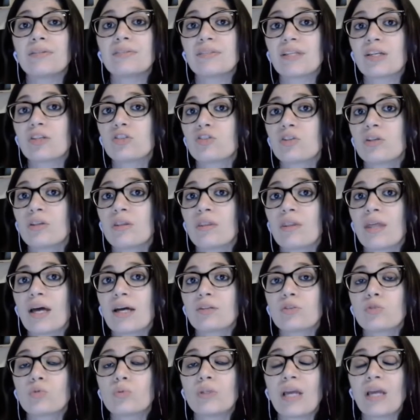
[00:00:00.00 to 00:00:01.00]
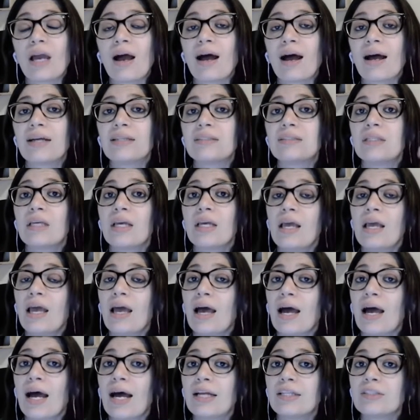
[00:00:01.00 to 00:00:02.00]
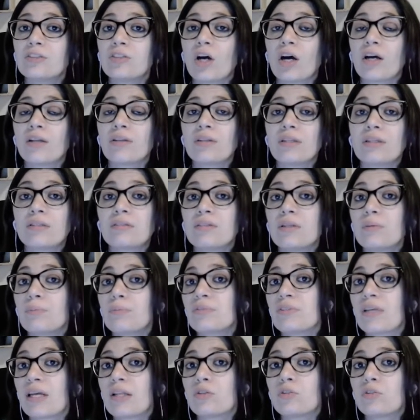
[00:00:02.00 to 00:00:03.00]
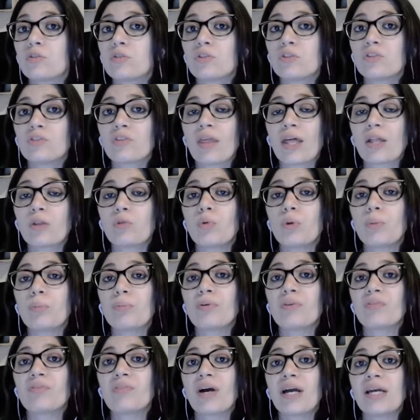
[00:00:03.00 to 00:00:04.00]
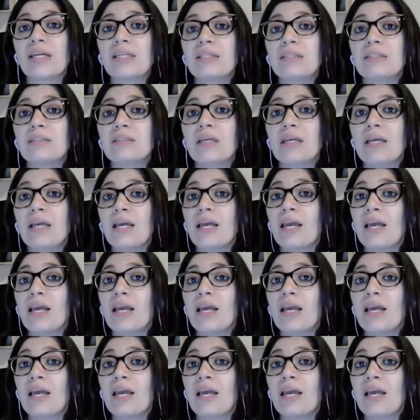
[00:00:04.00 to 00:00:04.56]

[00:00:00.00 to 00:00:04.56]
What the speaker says: session that we had and on the tips and tools that we provided.